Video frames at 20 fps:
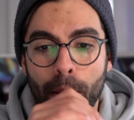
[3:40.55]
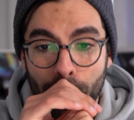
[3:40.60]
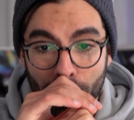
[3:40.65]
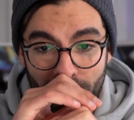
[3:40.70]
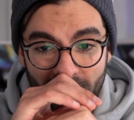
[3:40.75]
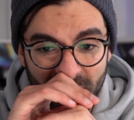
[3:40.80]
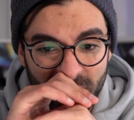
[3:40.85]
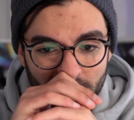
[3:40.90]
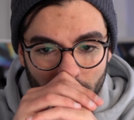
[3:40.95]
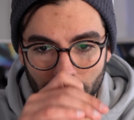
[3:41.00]
But
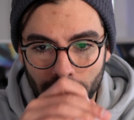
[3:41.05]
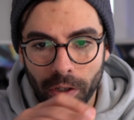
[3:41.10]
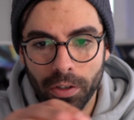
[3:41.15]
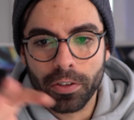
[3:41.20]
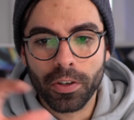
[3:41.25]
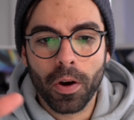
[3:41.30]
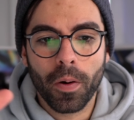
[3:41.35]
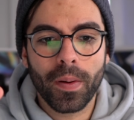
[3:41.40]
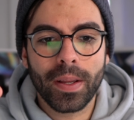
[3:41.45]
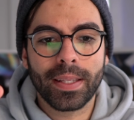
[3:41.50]
rest assured
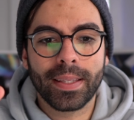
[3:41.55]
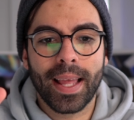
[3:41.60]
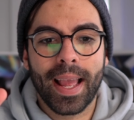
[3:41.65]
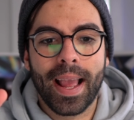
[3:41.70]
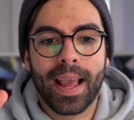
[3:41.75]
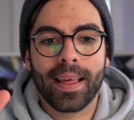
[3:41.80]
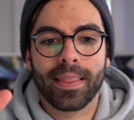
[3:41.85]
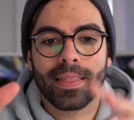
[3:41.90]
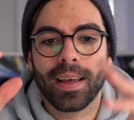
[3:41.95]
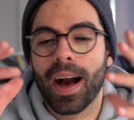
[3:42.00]
knowing
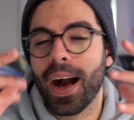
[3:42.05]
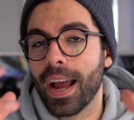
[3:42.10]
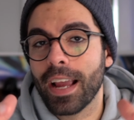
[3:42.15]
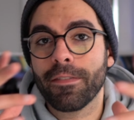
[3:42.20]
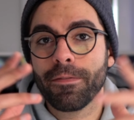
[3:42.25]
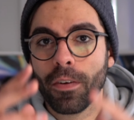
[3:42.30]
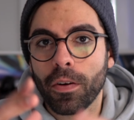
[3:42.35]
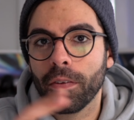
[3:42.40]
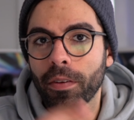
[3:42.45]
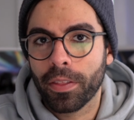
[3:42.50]
that the
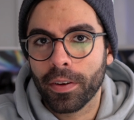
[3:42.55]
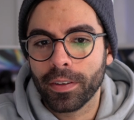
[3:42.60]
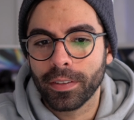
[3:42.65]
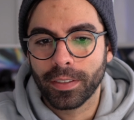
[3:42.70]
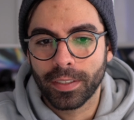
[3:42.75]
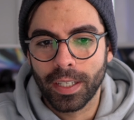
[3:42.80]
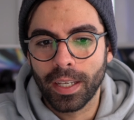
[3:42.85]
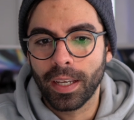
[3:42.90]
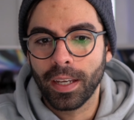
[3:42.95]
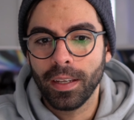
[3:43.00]
iPhone
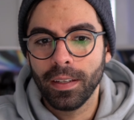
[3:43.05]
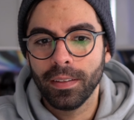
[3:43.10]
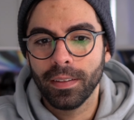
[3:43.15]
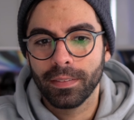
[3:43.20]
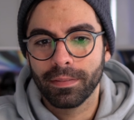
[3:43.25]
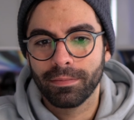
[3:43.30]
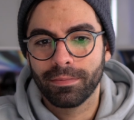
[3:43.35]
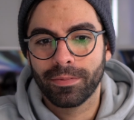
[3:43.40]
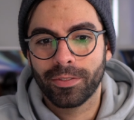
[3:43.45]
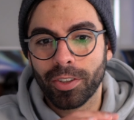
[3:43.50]
13,
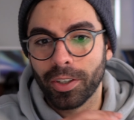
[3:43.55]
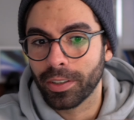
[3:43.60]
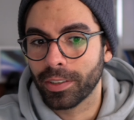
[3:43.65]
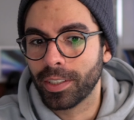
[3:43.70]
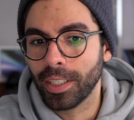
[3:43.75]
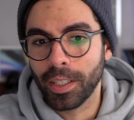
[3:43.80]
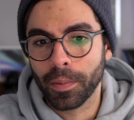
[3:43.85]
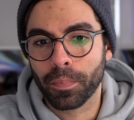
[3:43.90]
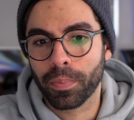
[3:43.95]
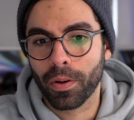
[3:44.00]

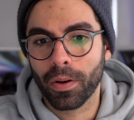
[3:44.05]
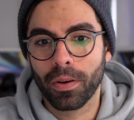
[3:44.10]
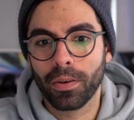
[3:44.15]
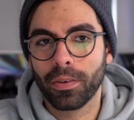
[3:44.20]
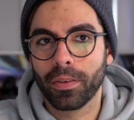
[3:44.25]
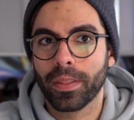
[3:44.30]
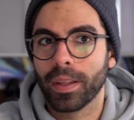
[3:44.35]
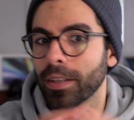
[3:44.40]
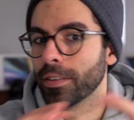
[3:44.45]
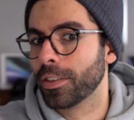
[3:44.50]
13
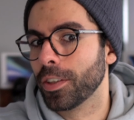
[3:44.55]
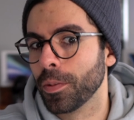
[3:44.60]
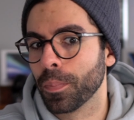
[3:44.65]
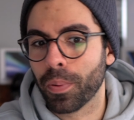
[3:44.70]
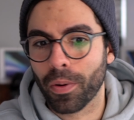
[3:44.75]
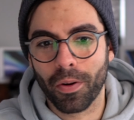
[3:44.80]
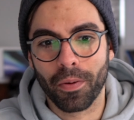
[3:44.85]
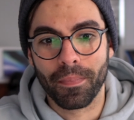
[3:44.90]
Pro, 13 Pro